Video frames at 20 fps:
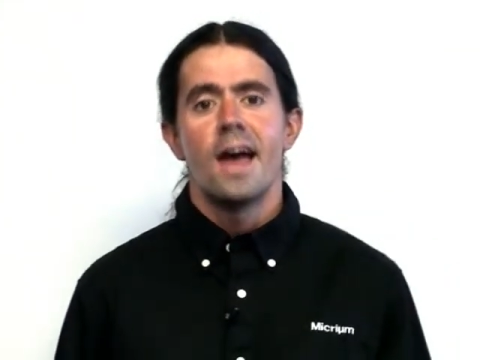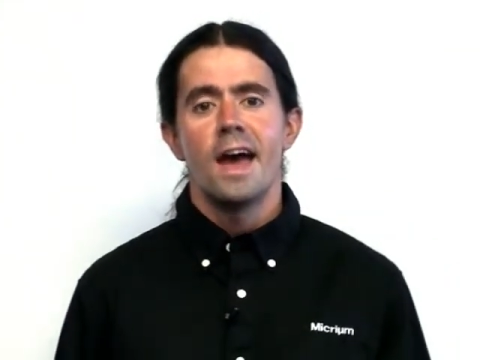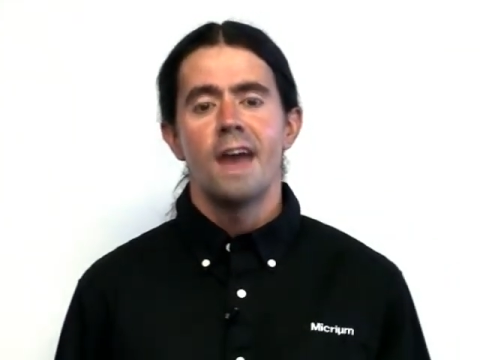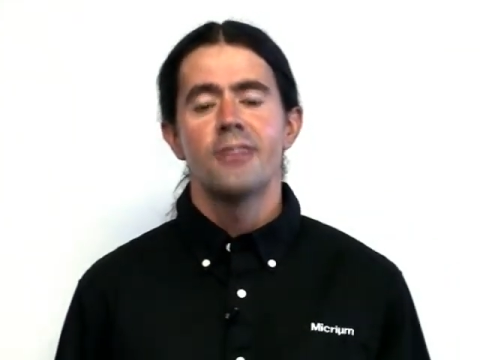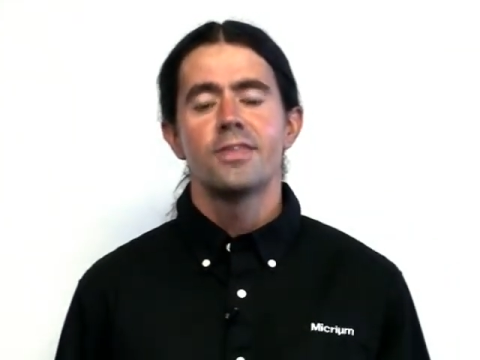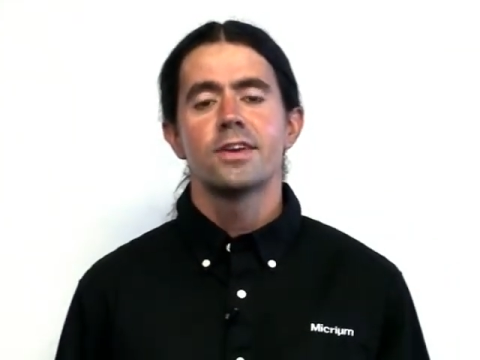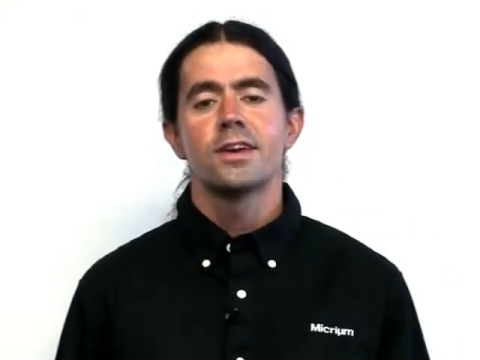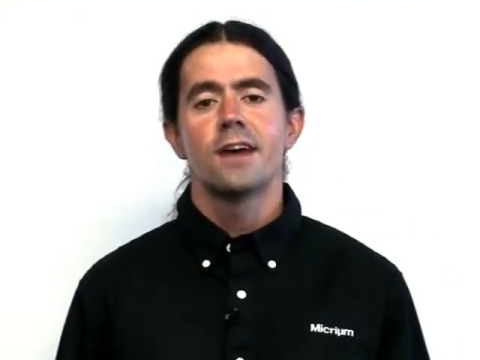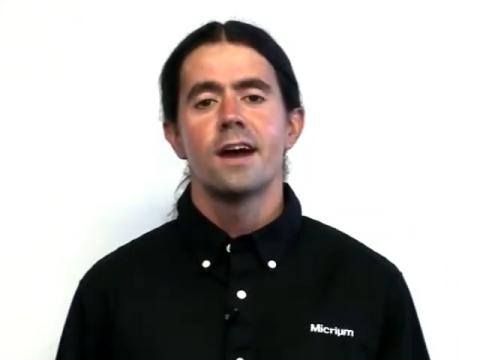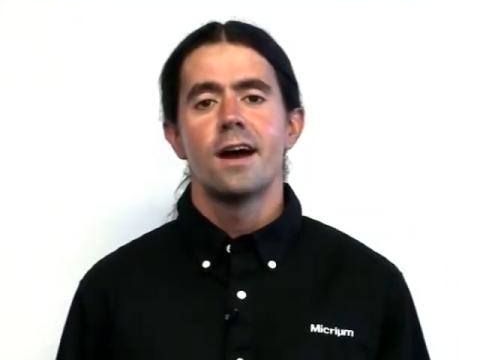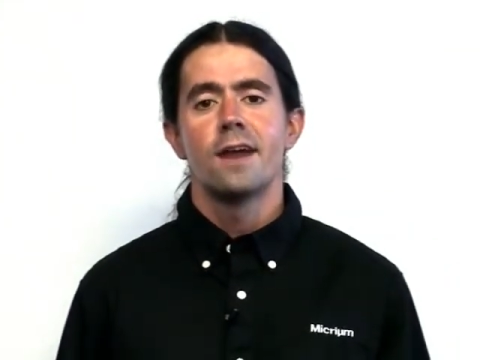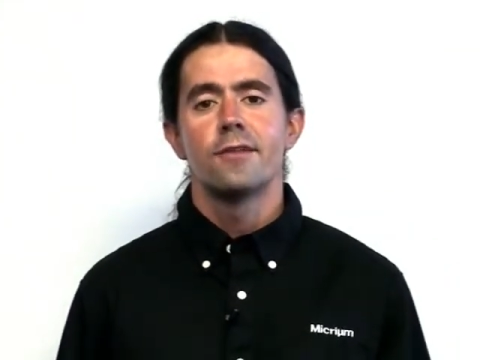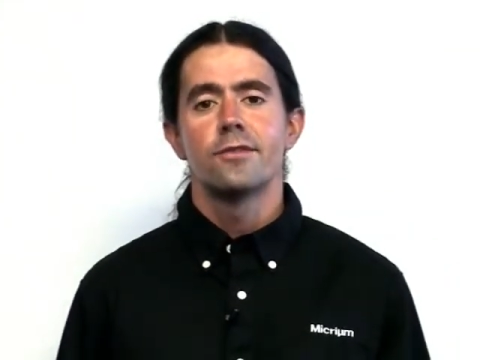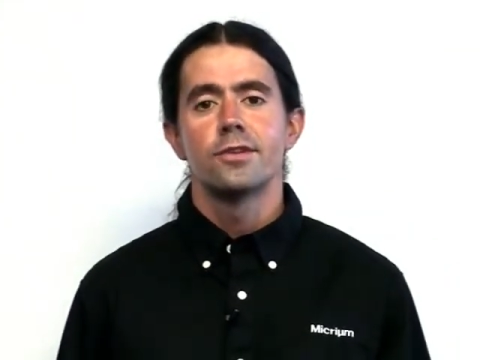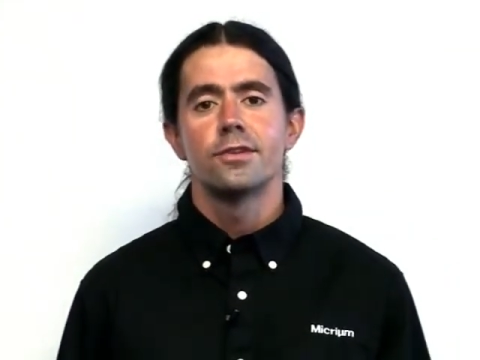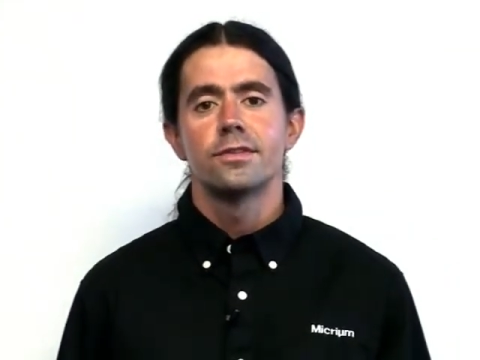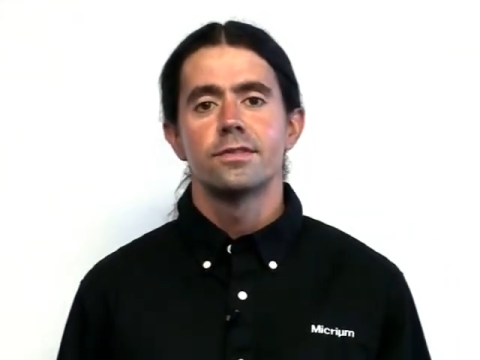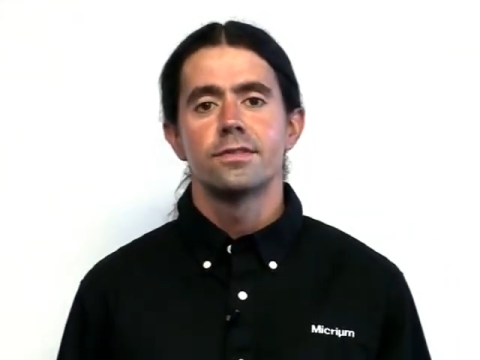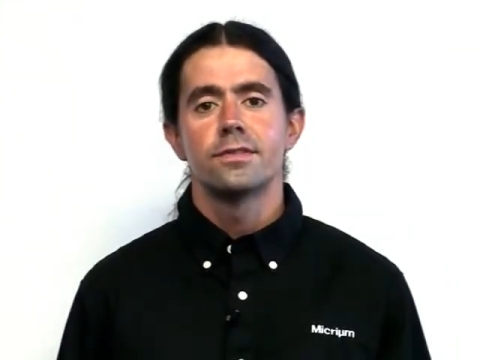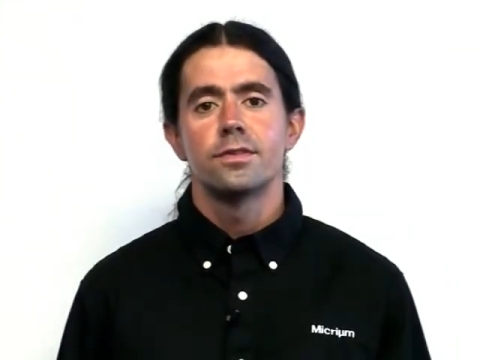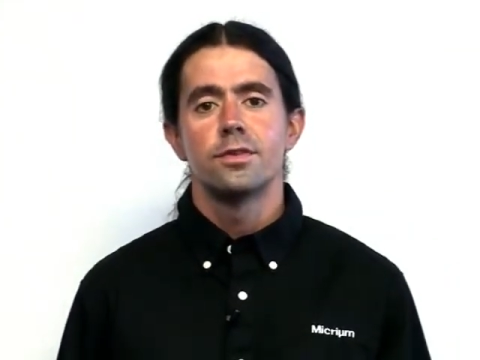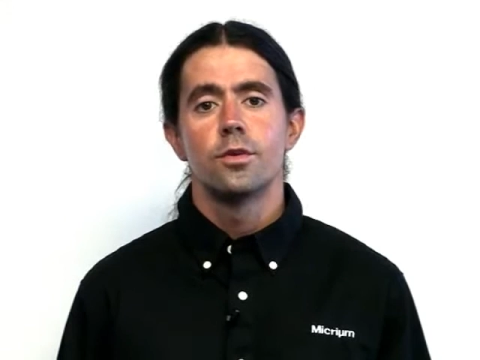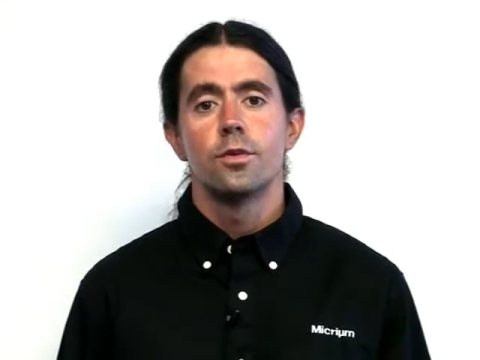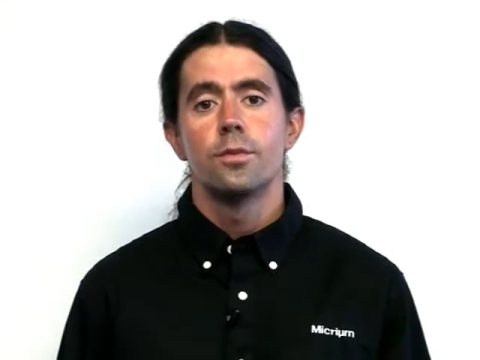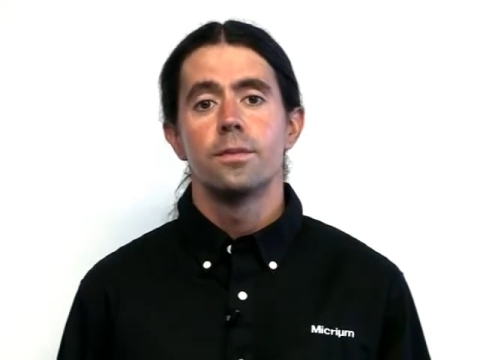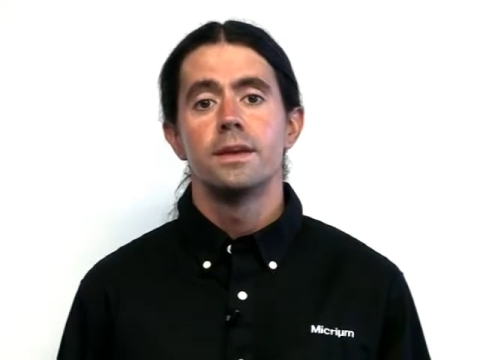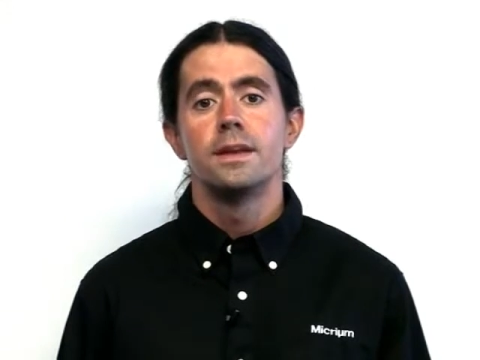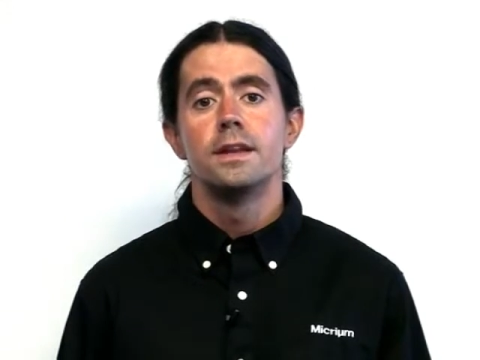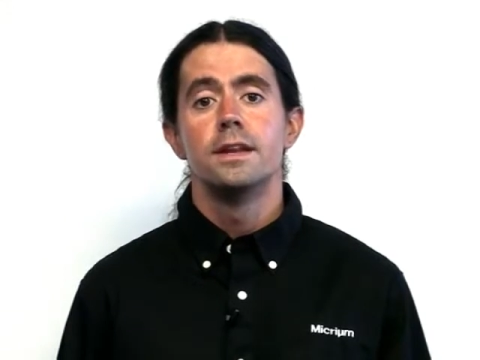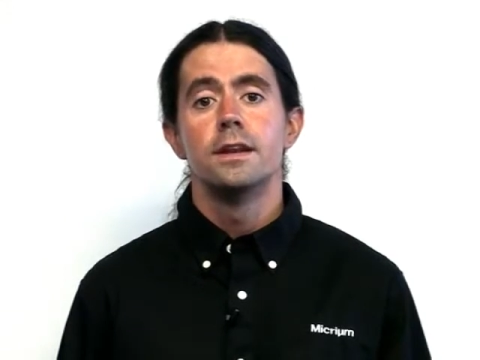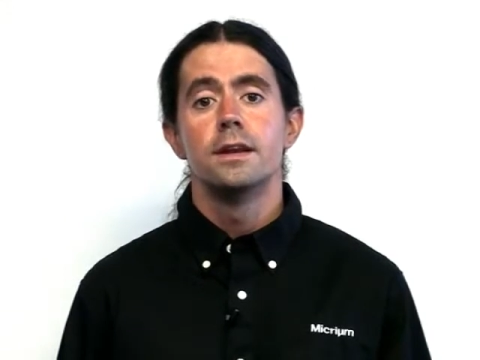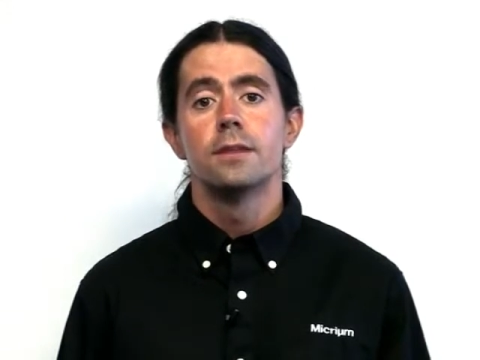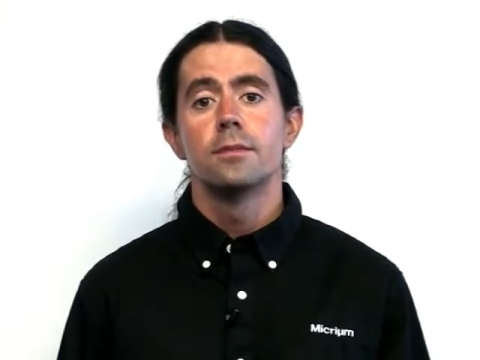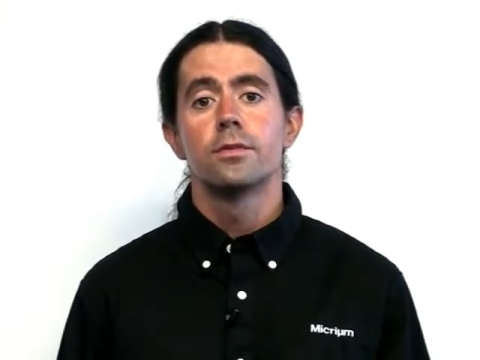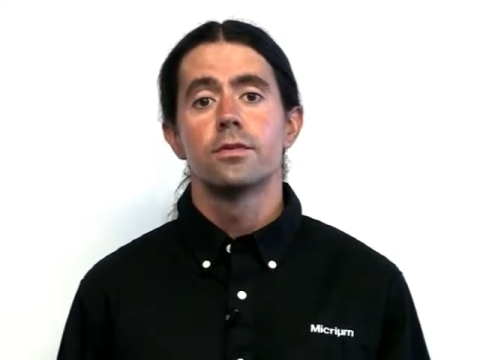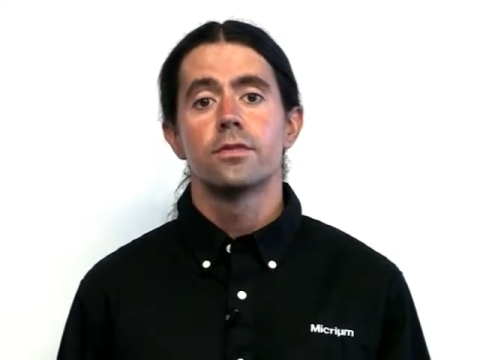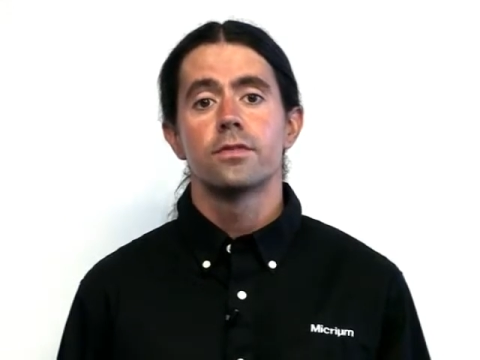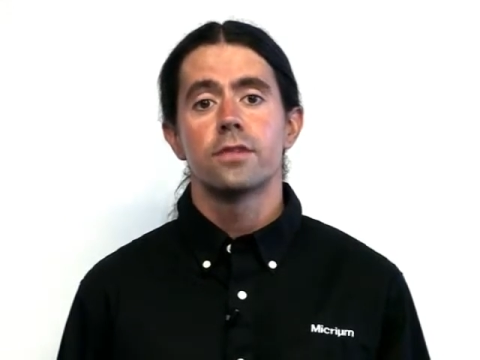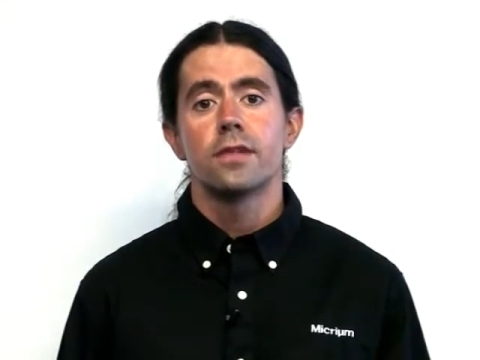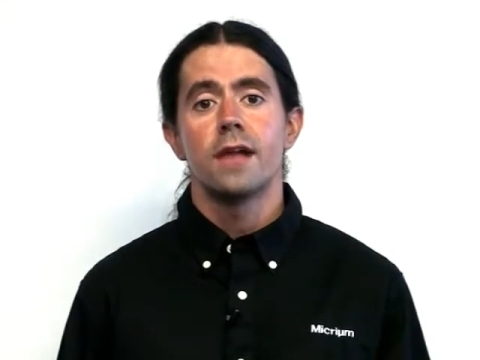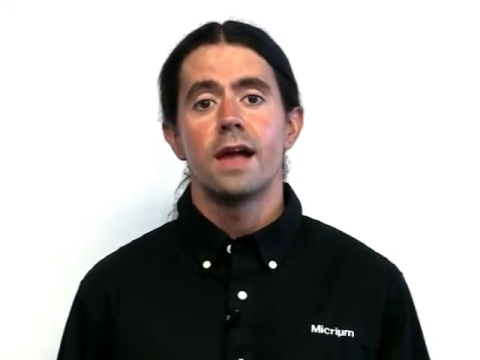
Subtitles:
At the conference, there will be a number of